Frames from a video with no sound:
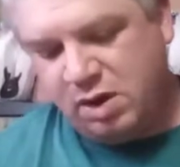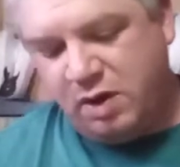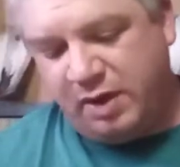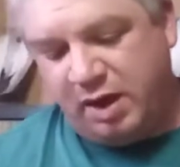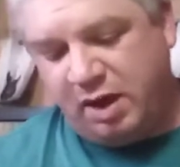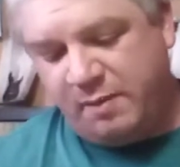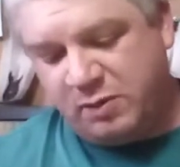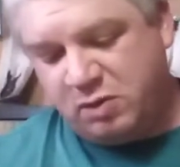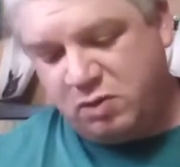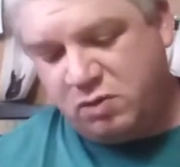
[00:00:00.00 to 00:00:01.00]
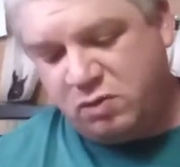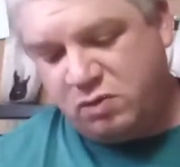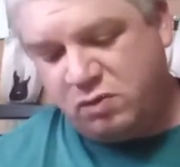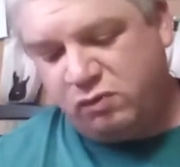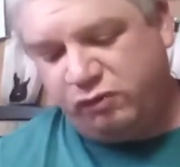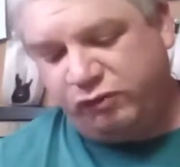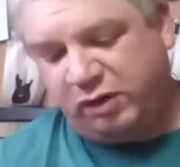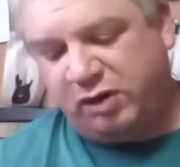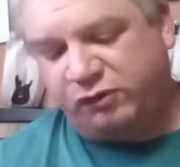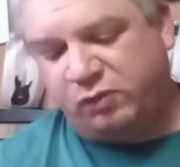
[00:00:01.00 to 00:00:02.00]
The moon
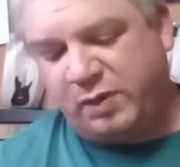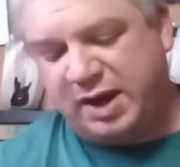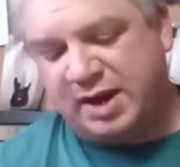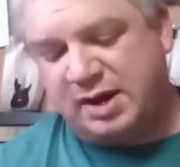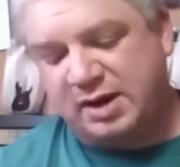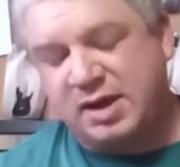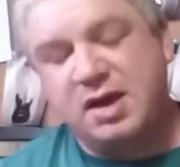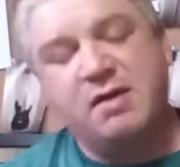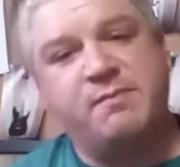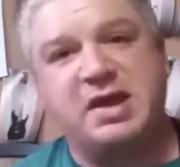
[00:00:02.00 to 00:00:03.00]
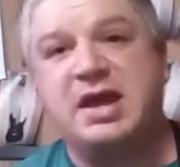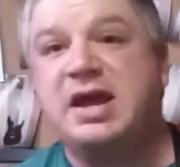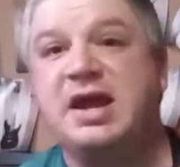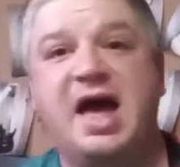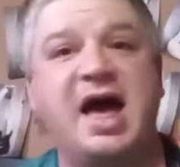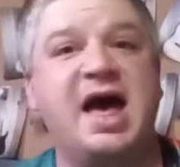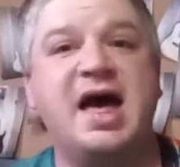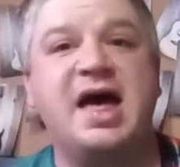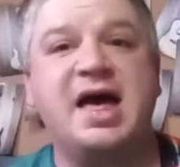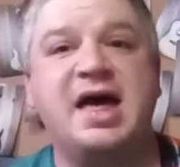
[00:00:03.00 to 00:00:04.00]
just went
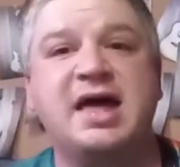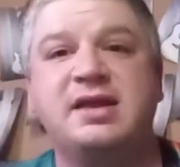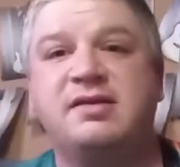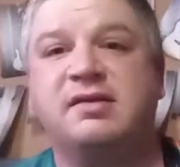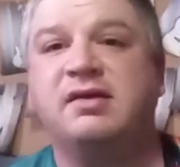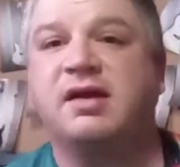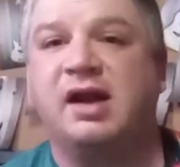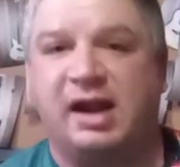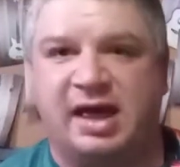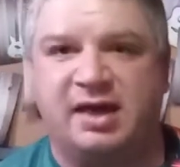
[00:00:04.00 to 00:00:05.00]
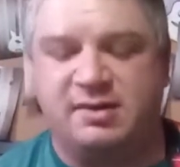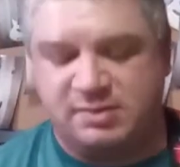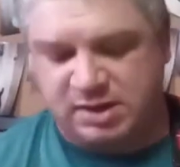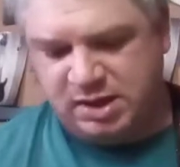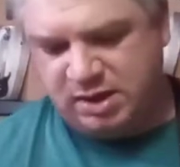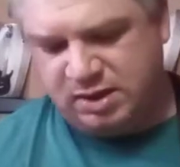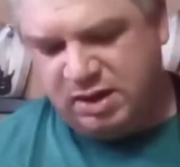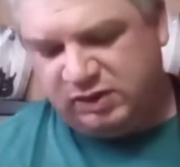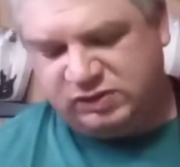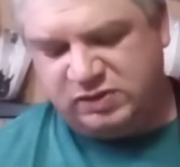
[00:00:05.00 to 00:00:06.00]
behind the cloud
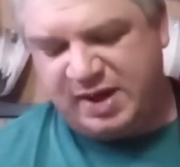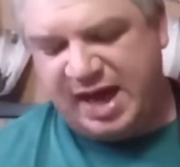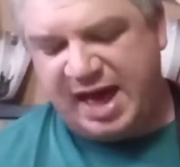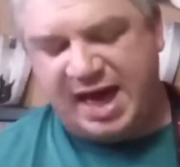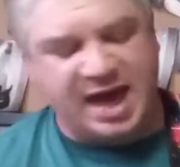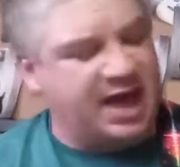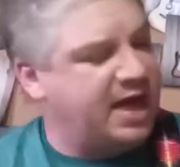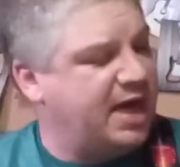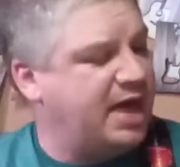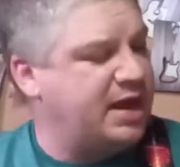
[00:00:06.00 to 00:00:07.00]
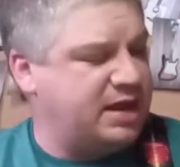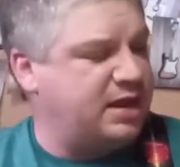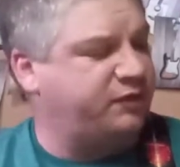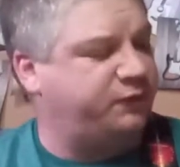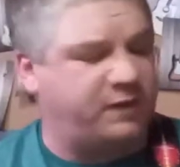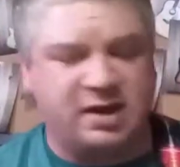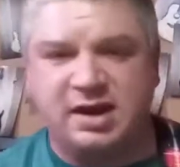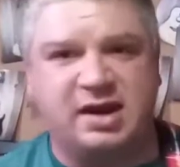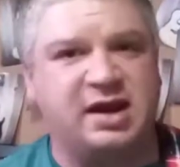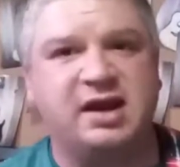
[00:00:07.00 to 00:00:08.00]
to hide its
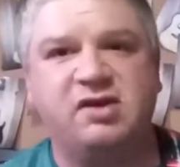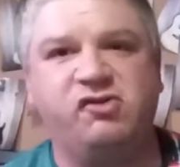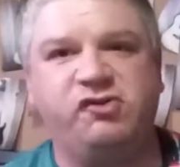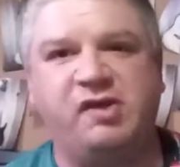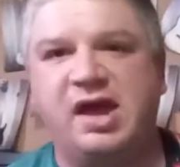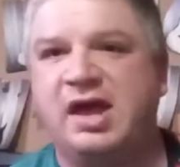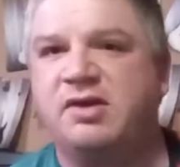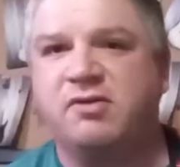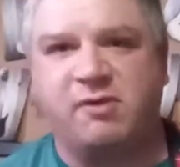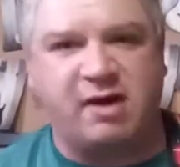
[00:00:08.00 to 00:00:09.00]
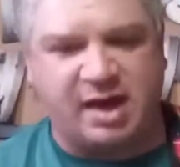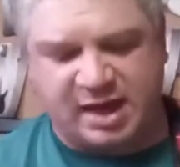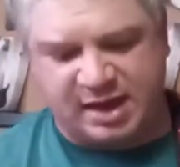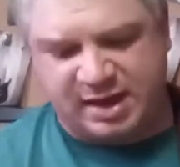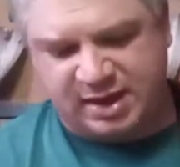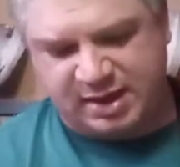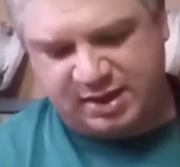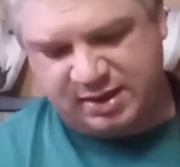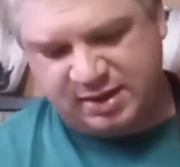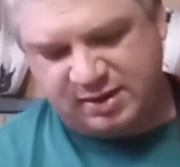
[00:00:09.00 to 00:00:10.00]
face and cry.
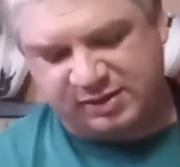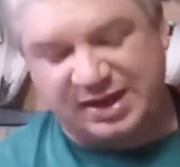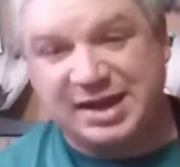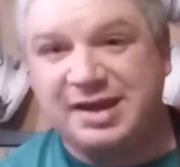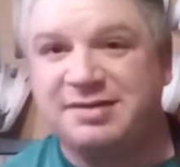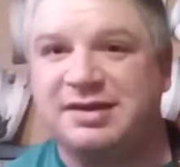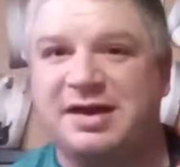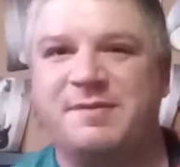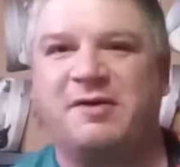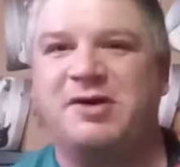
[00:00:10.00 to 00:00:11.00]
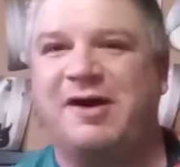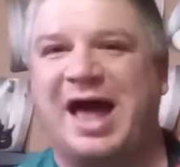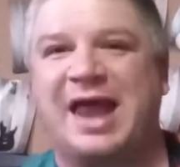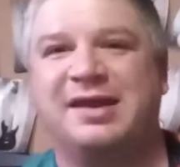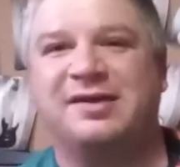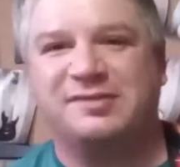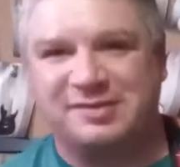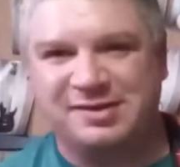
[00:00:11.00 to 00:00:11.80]
It's easy. Come on, y'all got this.